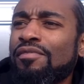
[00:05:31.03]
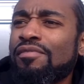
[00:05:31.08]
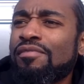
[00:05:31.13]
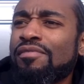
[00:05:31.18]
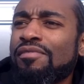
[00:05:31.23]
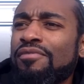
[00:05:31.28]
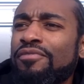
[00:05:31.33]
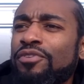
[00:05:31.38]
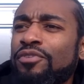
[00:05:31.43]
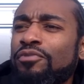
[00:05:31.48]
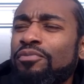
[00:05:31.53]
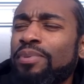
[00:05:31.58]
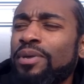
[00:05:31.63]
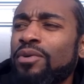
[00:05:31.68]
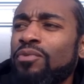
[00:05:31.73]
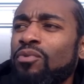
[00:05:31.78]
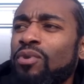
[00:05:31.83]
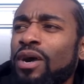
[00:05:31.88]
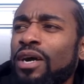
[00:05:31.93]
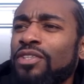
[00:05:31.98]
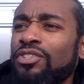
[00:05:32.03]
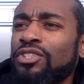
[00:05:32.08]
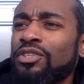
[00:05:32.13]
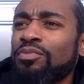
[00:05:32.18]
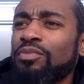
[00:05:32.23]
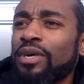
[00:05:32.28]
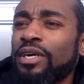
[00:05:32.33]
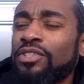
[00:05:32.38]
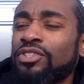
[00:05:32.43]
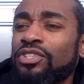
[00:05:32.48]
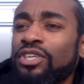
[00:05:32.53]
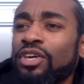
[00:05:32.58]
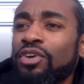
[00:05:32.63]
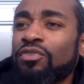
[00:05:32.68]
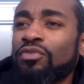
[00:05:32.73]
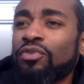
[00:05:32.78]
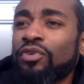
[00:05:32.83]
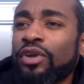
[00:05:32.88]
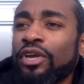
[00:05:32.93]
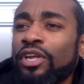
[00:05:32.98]
if you've been watching my channel
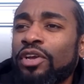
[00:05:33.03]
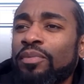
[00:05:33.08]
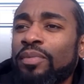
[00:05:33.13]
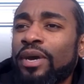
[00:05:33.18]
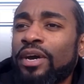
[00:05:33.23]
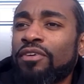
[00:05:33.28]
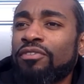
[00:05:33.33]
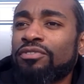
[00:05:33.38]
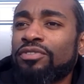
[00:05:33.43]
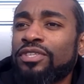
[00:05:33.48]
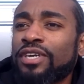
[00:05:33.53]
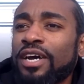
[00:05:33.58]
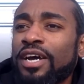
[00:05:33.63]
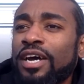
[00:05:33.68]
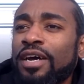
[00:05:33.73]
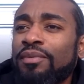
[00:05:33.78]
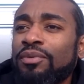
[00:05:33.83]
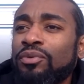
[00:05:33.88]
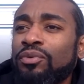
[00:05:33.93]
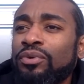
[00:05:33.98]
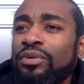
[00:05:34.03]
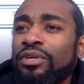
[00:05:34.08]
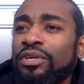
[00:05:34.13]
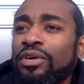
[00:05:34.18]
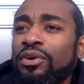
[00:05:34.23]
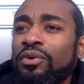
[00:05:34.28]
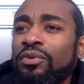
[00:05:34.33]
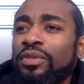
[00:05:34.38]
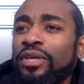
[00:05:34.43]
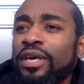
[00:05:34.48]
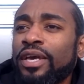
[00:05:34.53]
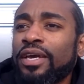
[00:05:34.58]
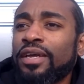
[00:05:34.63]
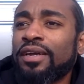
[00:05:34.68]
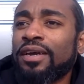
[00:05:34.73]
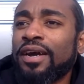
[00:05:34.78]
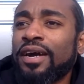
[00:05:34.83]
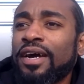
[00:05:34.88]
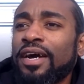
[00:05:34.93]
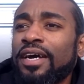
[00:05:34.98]
for any amount of time, you would know that
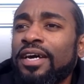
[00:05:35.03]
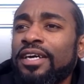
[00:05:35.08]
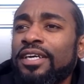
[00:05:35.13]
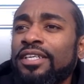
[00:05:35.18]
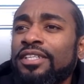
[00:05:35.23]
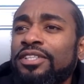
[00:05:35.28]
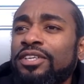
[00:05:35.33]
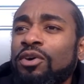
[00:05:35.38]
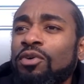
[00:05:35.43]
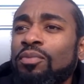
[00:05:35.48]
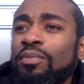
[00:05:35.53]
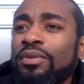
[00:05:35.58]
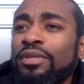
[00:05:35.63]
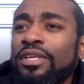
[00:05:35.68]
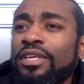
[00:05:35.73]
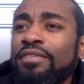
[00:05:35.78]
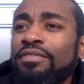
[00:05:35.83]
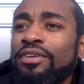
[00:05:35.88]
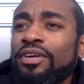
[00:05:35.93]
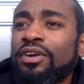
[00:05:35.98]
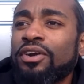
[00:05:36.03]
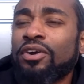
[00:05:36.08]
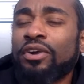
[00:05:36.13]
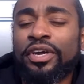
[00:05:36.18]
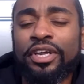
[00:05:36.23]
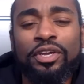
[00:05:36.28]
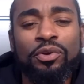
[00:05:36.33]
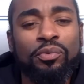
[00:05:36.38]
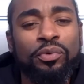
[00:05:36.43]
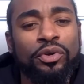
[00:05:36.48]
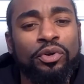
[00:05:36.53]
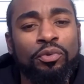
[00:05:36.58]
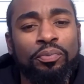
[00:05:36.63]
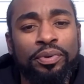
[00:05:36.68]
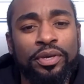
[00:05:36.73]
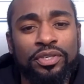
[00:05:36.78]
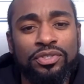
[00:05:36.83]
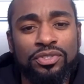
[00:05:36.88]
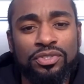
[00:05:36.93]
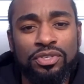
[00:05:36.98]
I don't believe there are any real
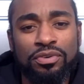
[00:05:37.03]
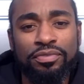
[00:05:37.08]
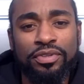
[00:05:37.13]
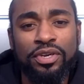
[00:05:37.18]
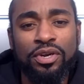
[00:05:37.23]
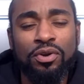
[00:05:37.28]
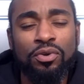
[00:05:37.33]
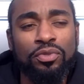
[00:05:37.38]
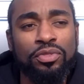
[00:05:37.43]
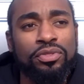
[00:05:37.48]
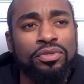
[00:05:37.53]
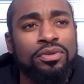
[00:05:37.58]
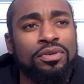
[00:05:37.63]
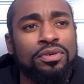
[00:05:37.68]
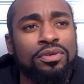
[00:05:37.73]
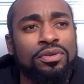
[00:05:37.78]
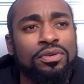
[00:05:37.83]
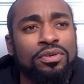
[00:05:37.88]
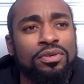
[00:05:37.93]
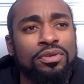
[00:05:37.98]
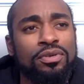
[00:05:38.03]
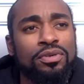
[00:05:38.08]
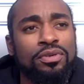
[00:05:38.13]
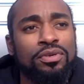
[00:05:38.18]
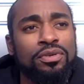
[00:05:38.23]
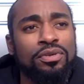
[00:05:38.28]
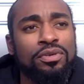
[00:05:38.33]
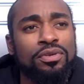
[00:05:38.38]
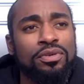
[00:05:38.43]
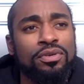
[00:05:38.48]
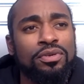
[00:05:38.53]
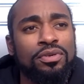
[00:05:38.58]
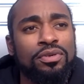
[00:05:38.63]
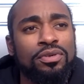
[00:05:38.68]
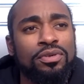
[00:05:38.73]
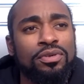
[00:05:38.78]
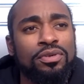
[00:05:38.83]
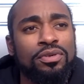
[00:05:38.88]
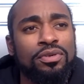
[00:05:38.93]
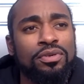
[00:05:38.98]
pictures of the Earth. Well, tough shit.